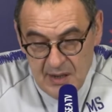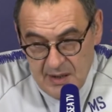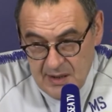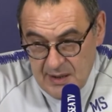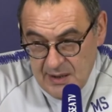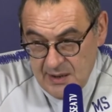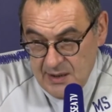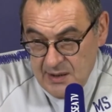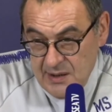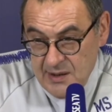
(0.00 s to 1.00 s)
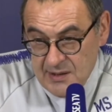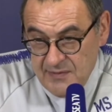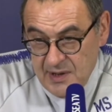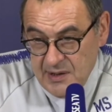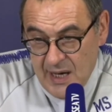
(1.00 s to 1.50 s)
He's
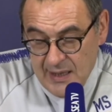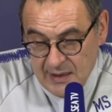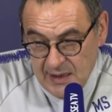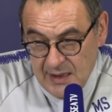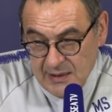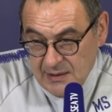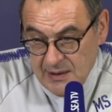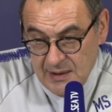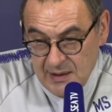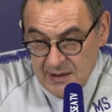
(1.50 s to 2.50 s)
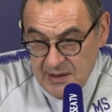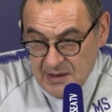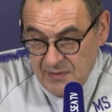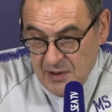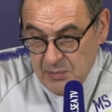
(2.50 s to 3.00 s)
very young and he's
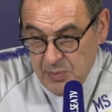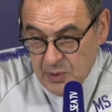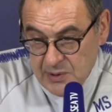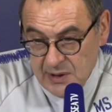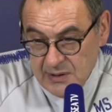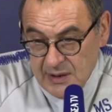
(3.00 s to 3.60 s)
very important.